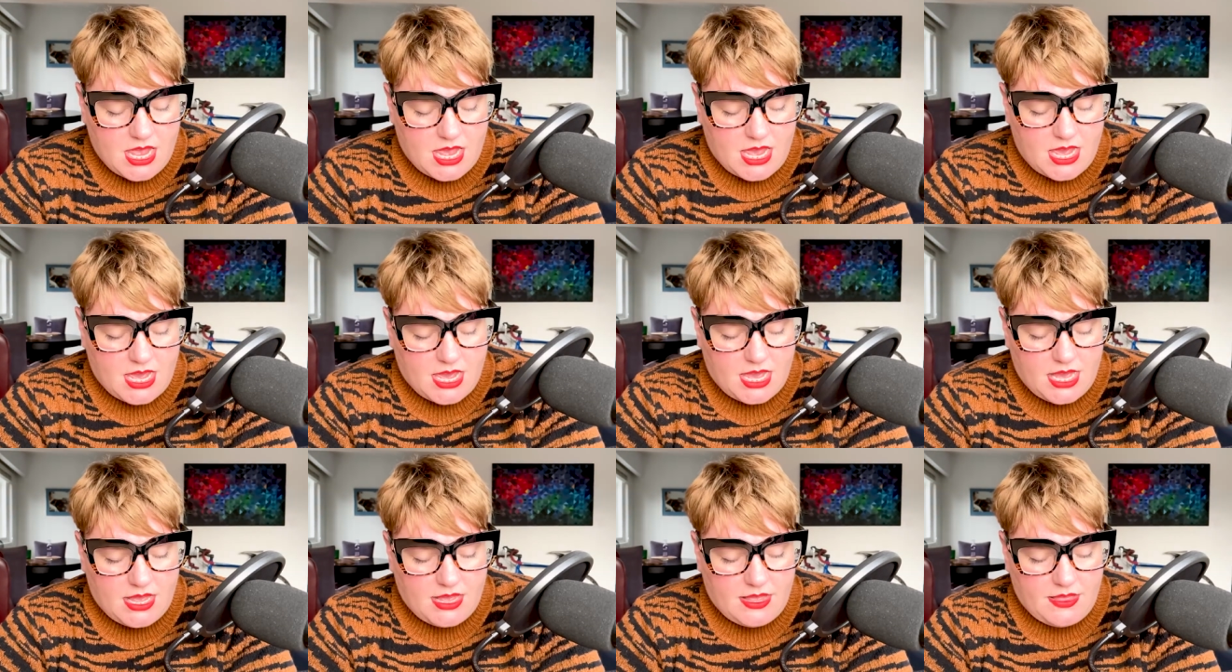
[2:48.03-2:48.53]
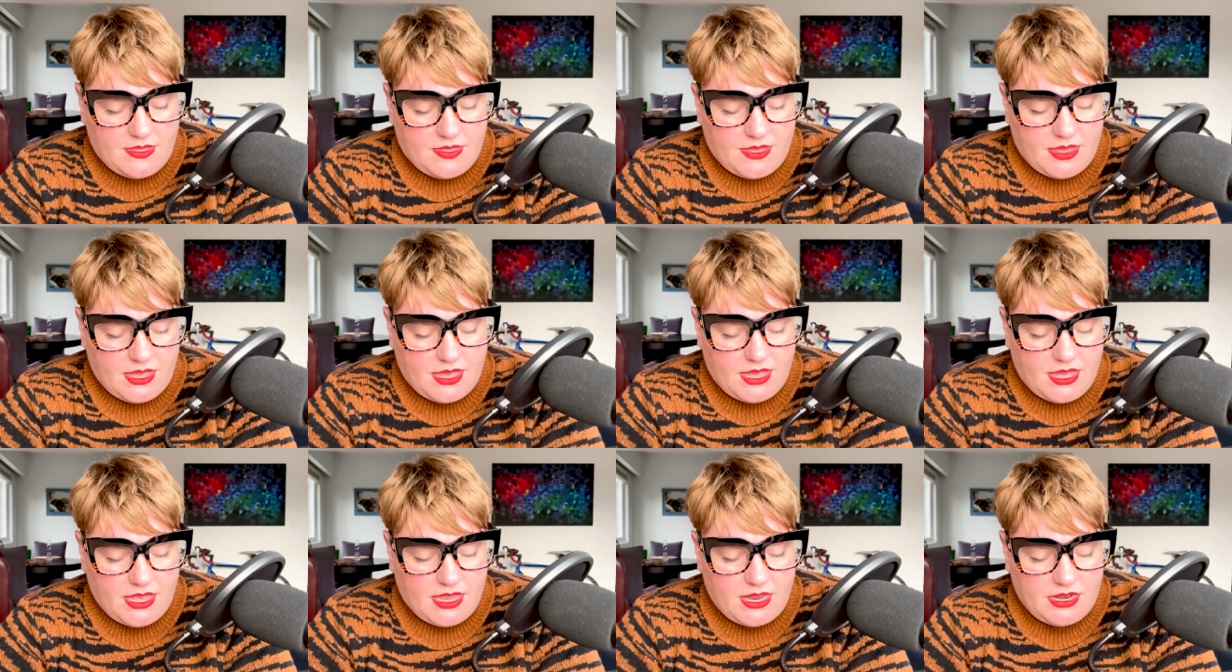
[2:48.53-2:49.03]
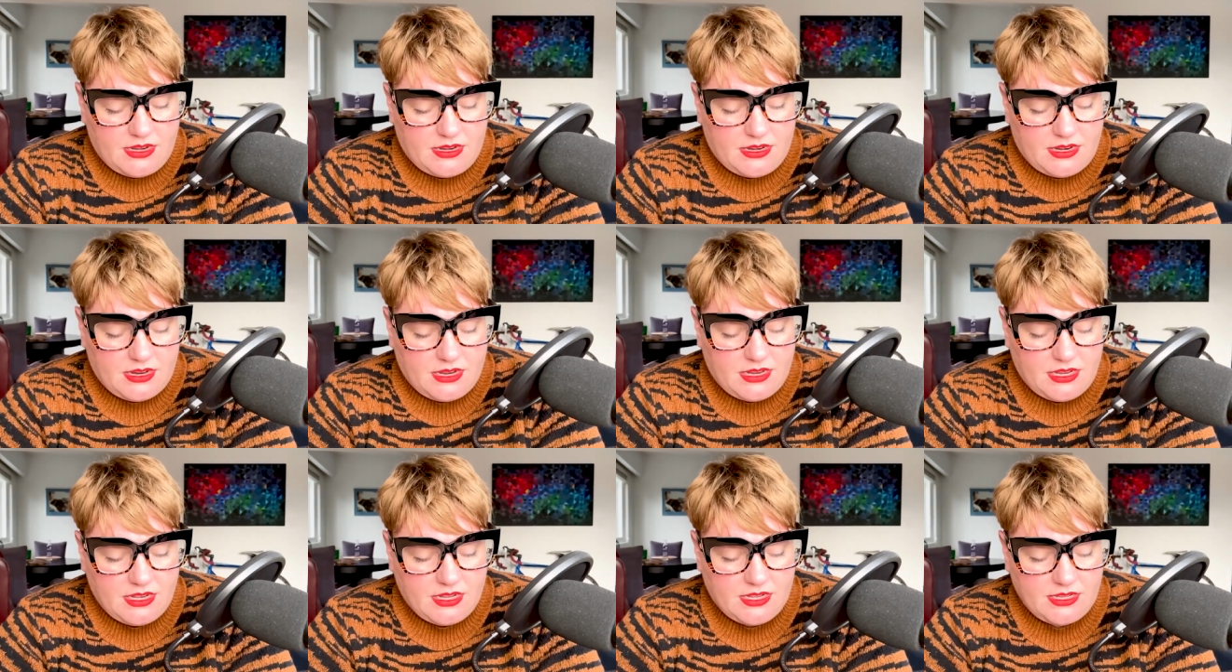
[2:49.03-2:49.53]
And
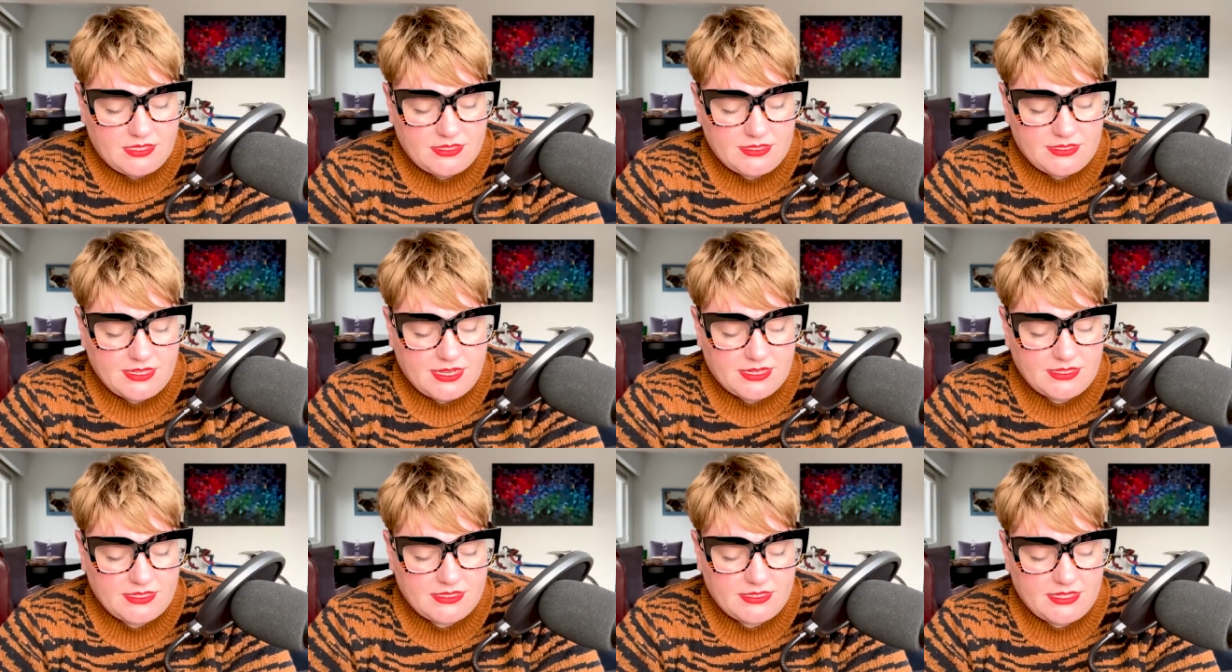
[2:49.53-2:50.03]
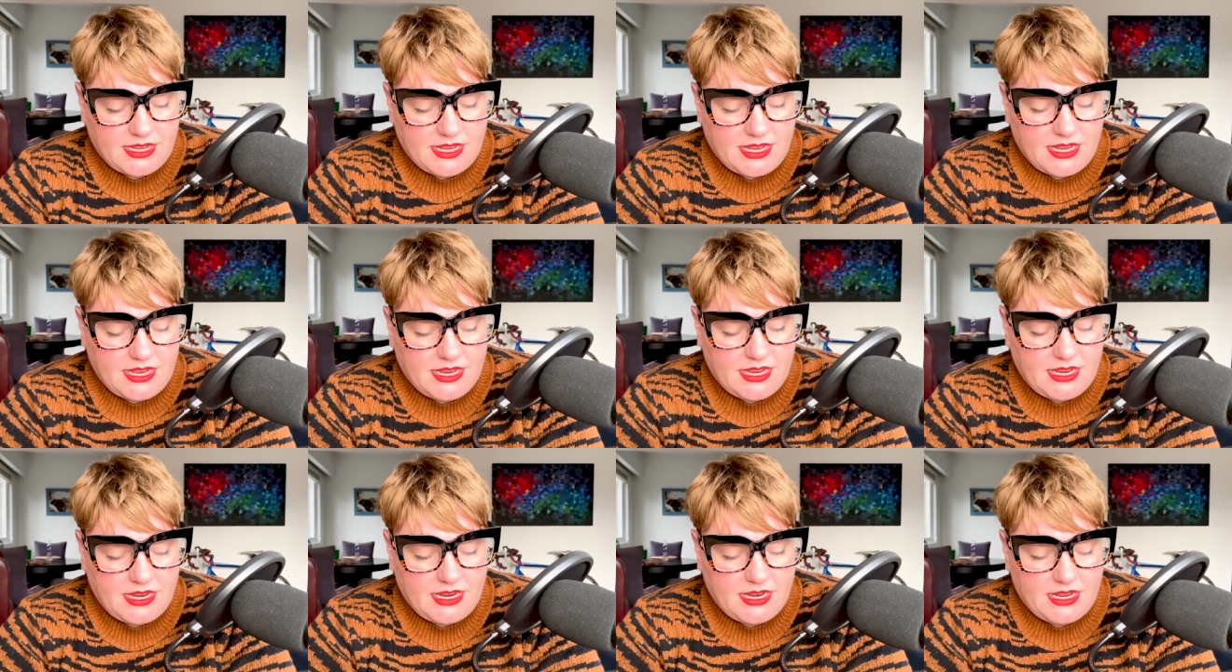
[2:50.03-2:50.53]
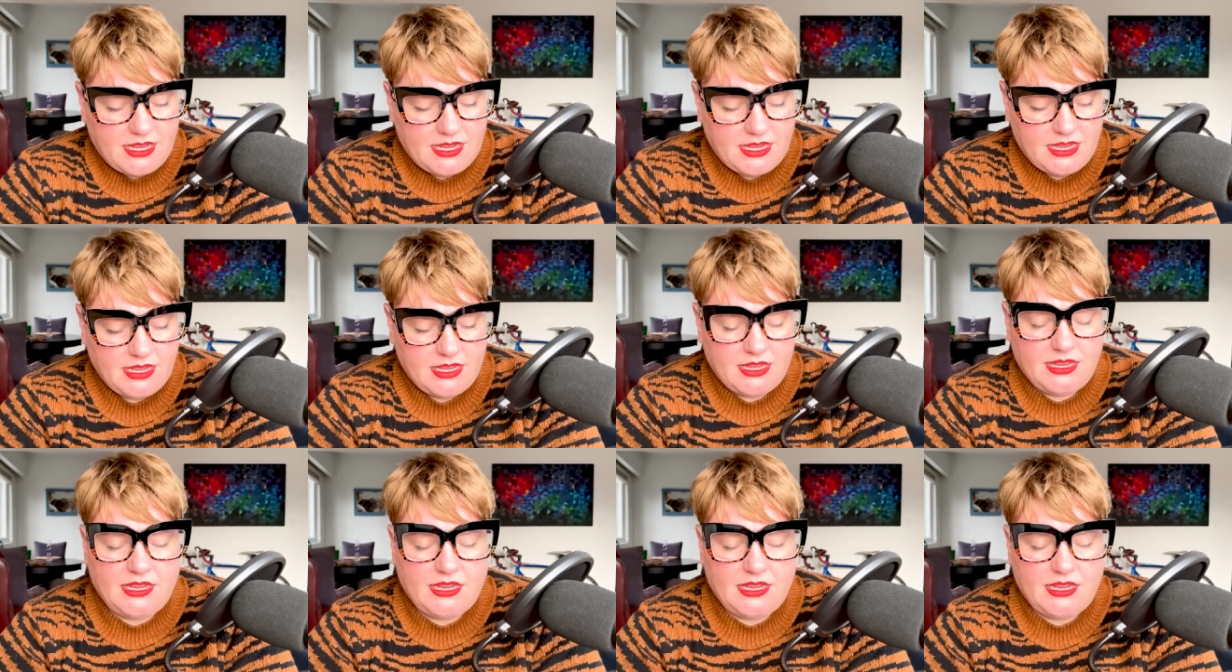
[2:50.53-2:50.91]
then Saturday,